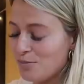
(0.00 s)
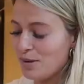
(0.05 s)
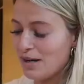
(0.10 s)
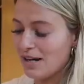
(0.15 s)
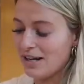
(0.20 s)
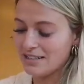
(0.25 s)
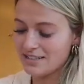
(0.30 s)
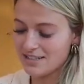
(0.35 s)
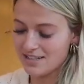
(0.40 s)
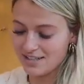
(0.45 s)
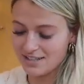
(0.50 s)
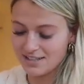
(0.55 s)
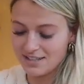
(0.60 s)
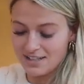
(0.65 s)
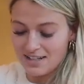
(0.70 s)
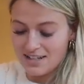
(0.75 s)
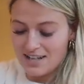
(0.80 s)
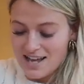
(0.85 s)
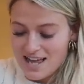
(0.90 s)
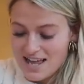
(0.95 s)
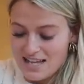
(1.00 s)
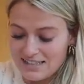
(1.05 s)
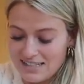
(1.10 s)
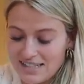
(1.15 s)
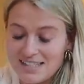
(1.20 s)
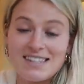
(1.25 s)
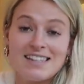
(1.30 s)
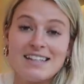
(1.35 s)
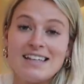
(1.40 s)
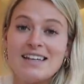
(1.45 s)
but it
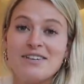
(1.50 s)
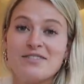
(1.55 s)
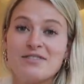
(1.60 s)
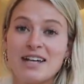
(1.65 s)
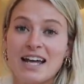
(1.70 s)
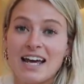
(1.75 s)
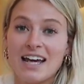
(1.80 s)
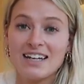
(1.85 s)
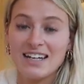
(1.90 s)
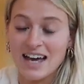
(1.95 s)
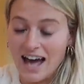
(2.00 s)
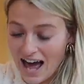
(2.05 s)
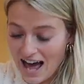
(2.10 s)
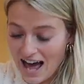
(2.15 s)
is the evening,